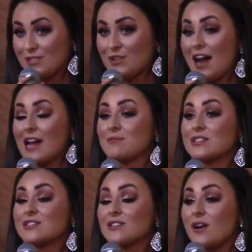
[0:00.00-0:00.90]
So I am
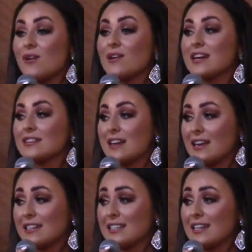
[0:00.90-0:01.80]
so
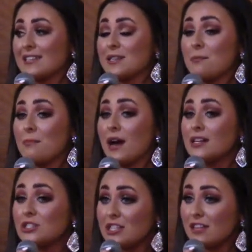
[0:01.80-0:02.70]
excited to get some
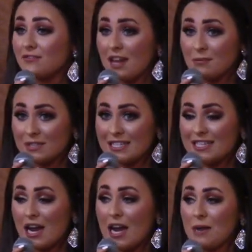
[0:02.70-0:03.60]
much-needed family
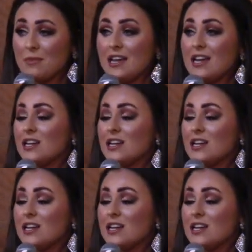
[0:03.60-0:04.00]
time,